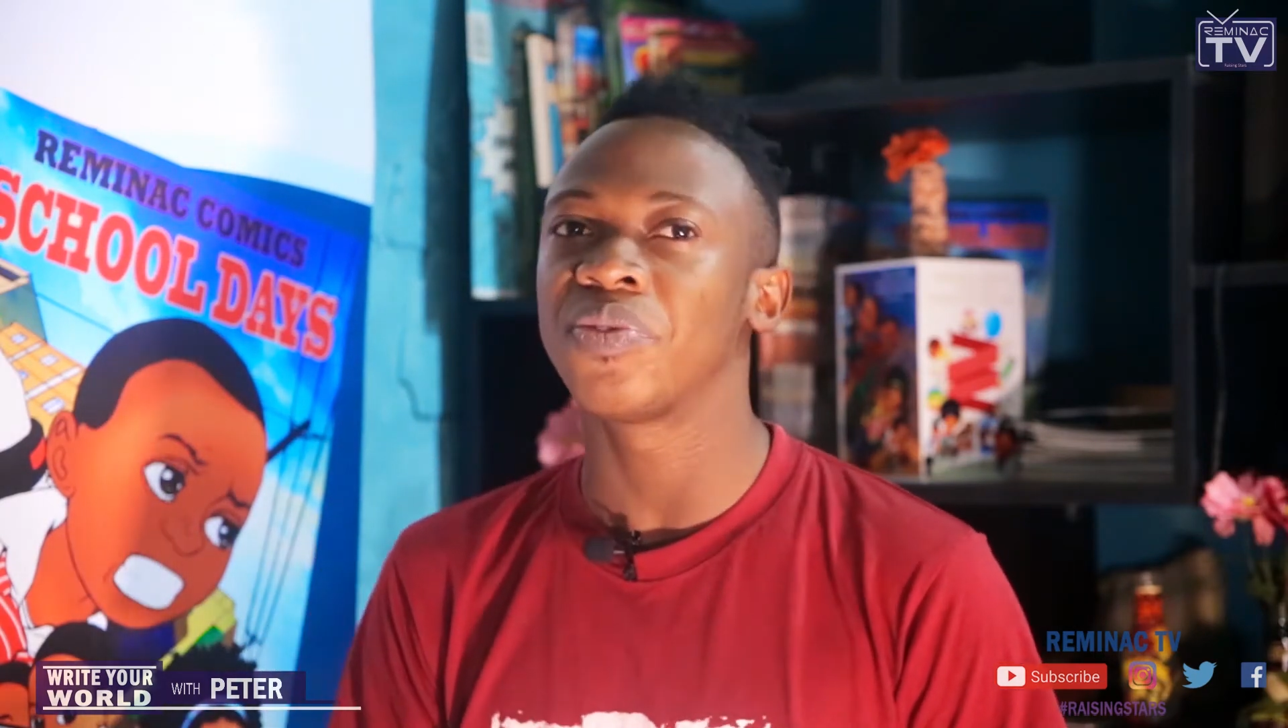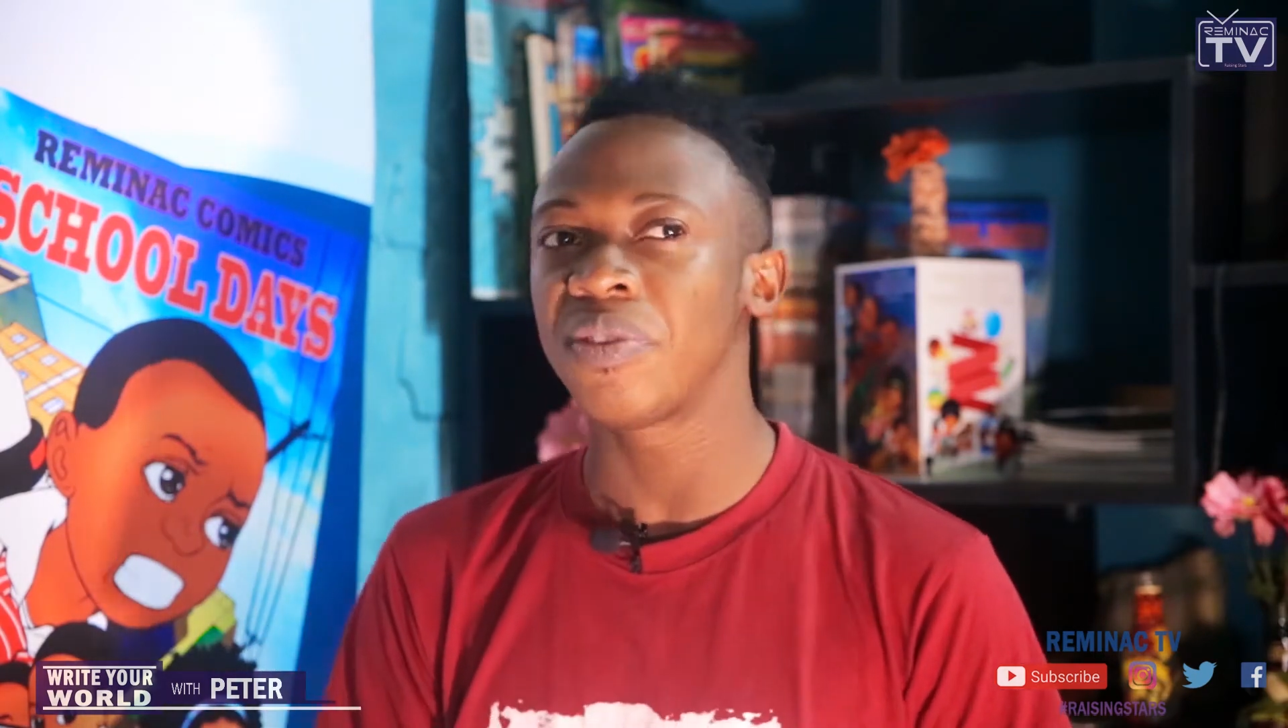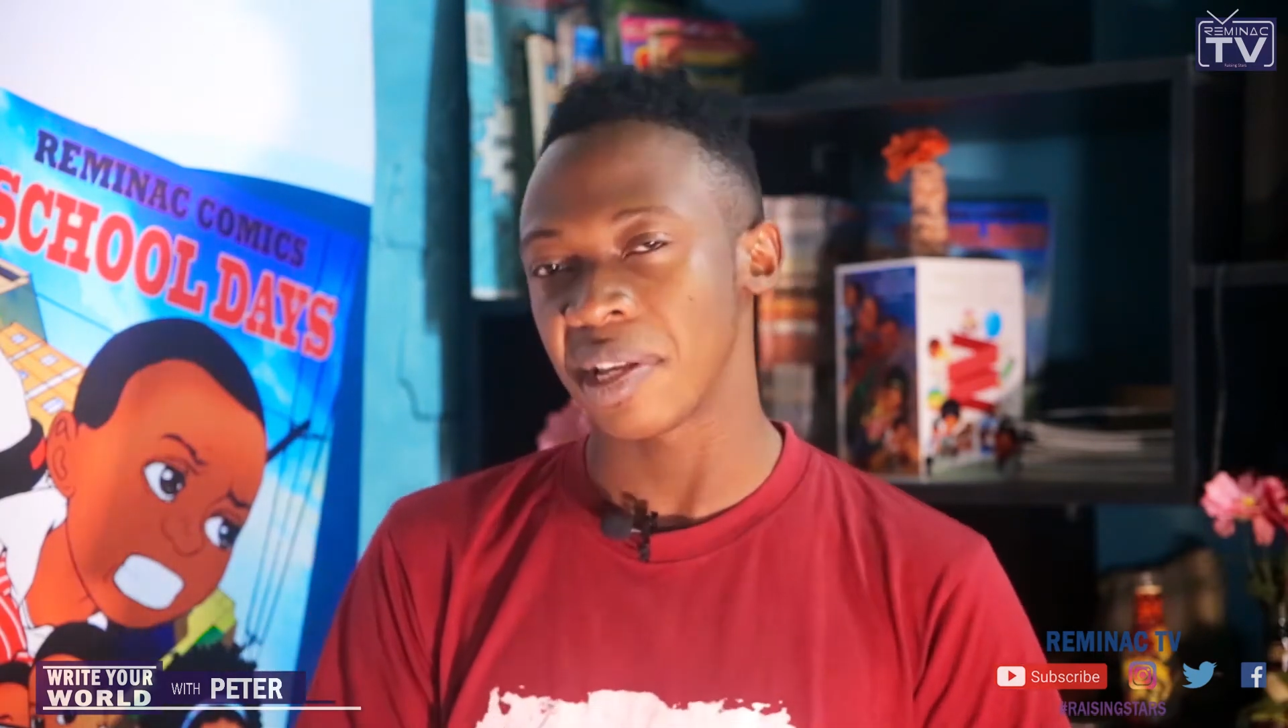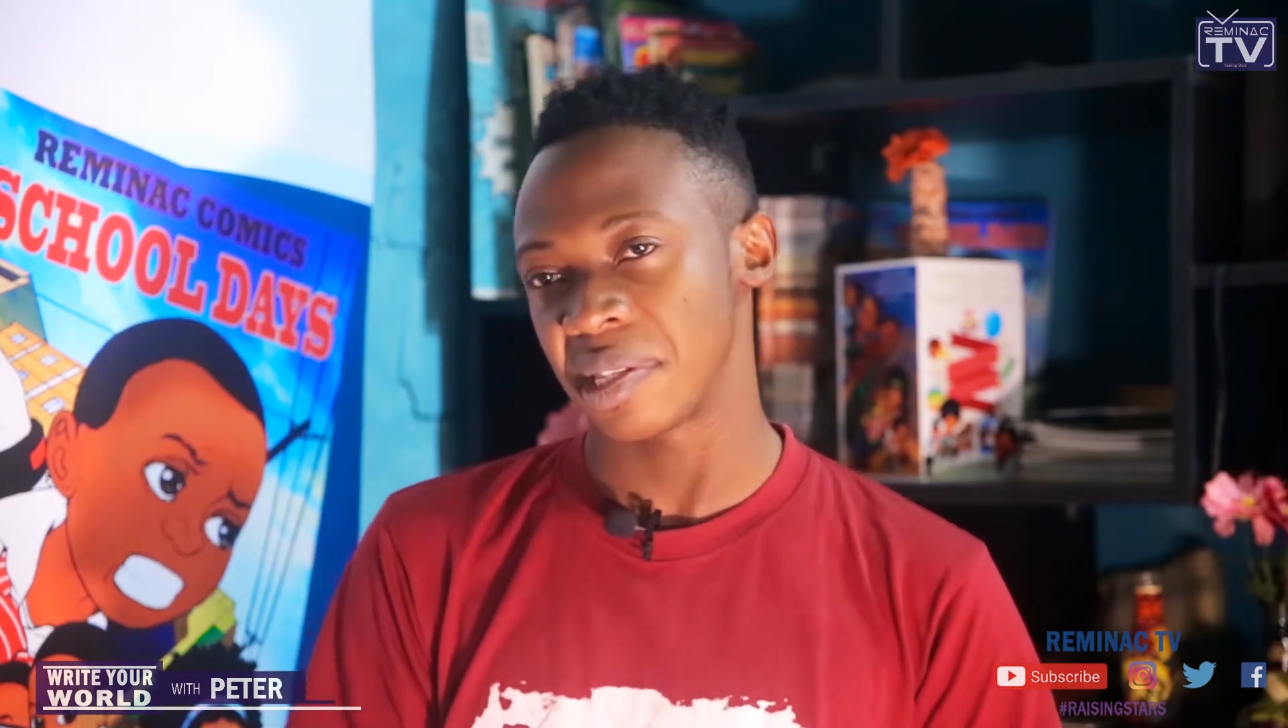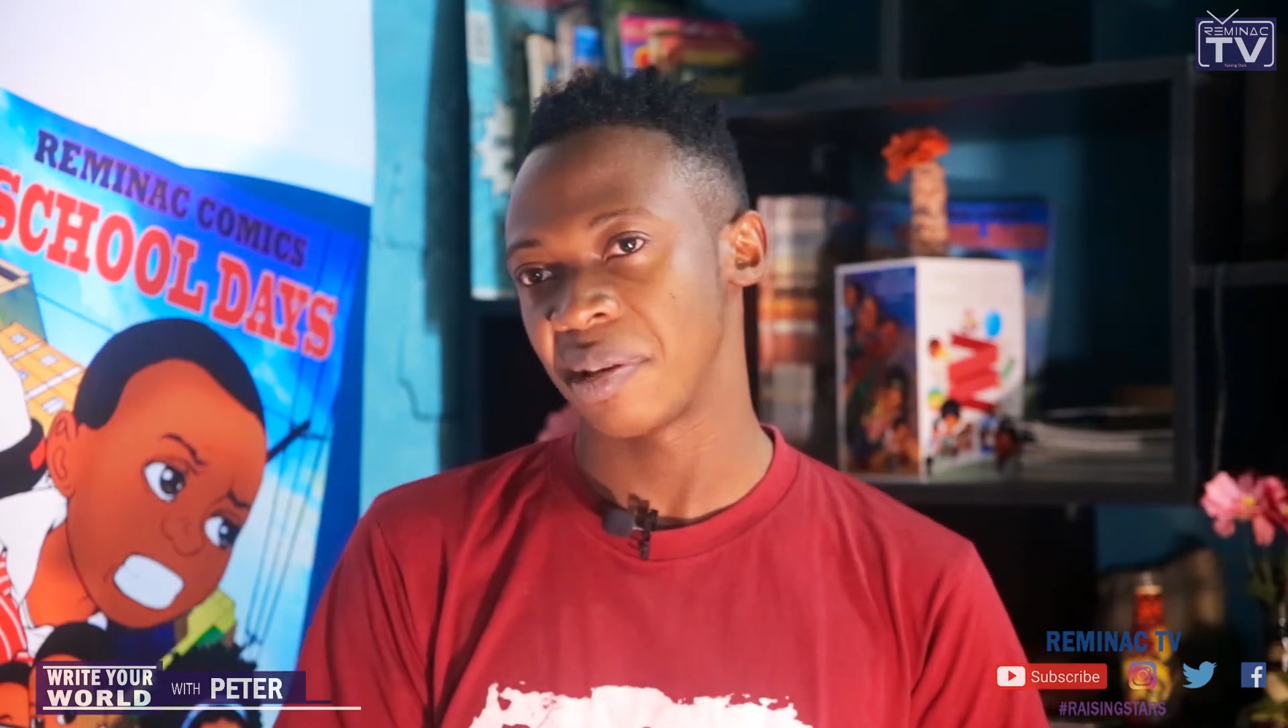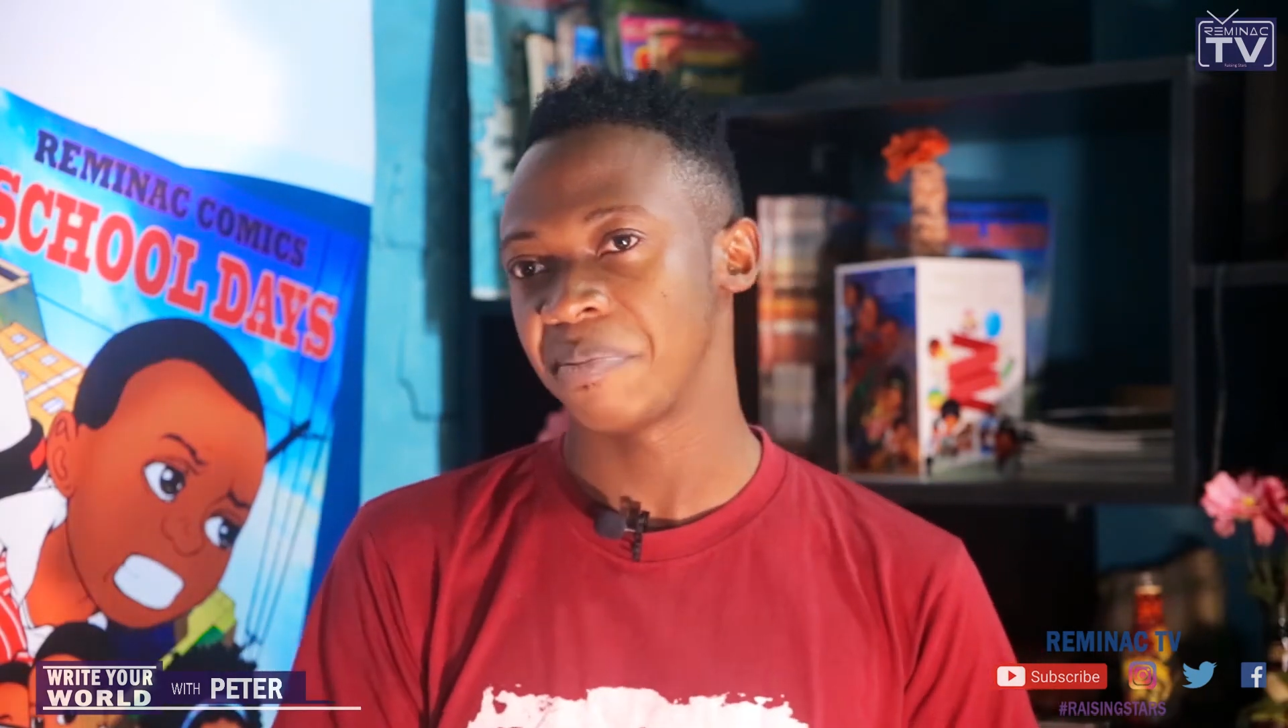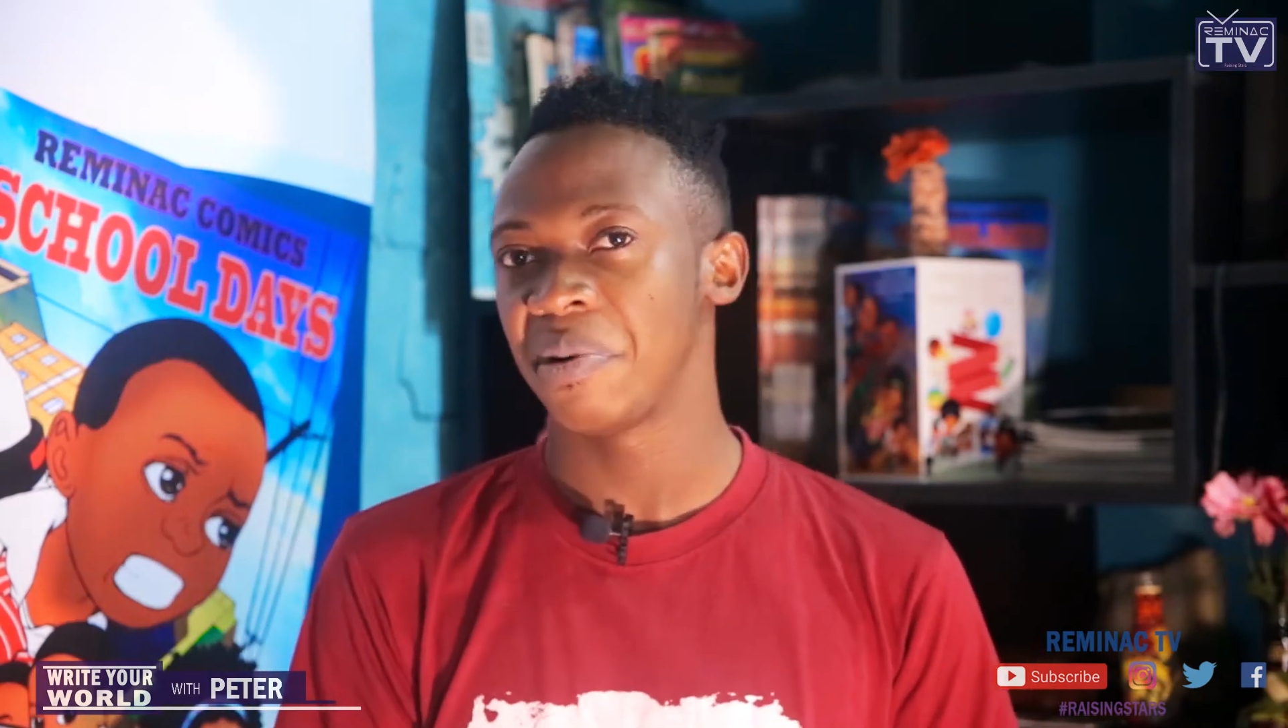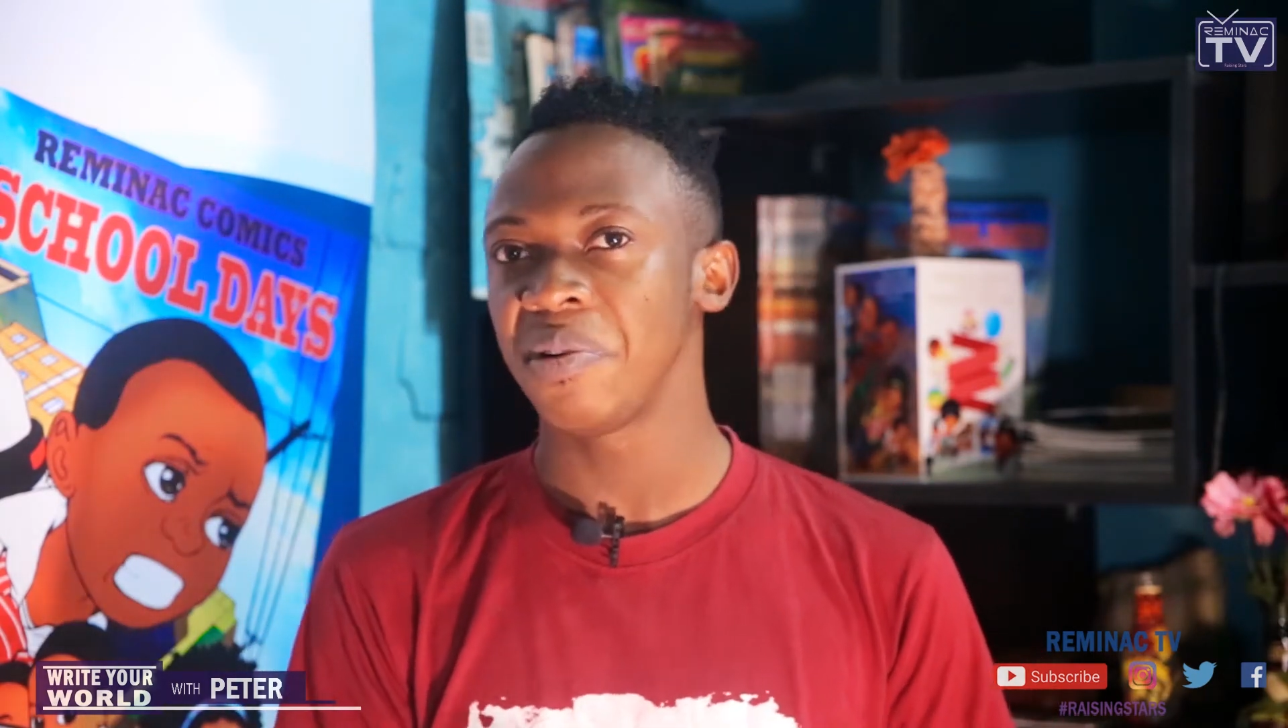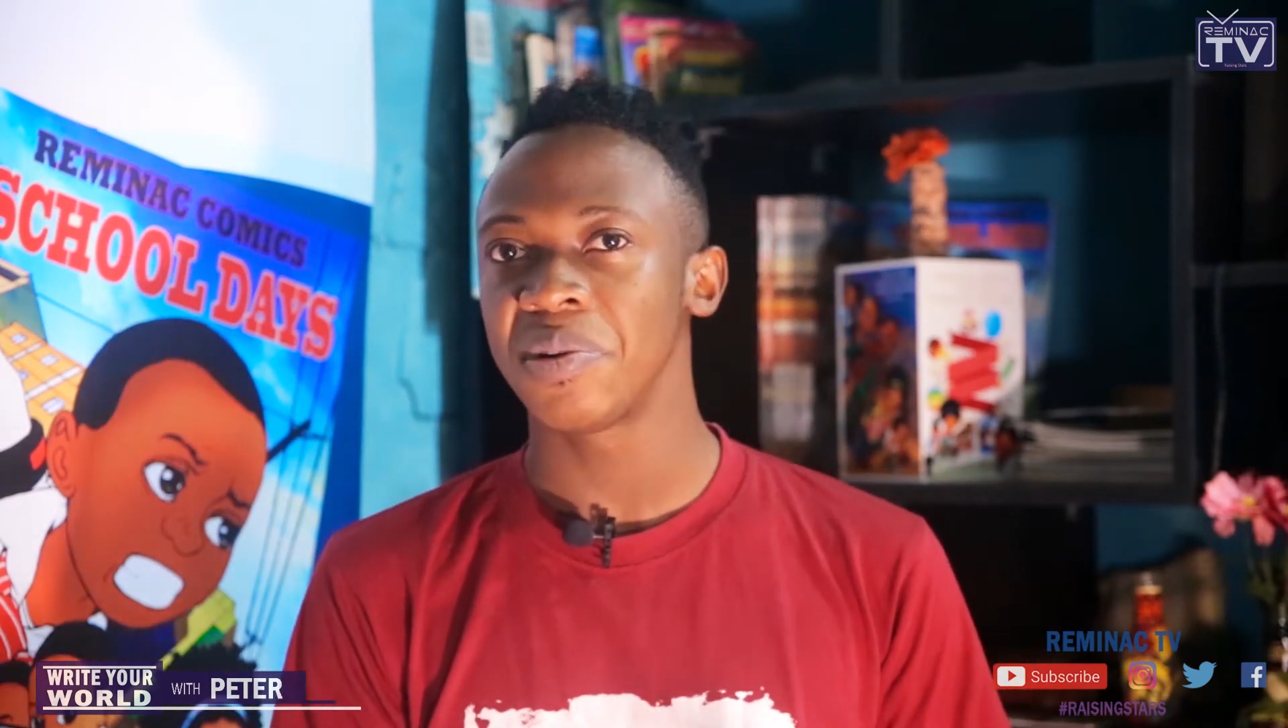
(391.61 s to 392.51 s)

For example,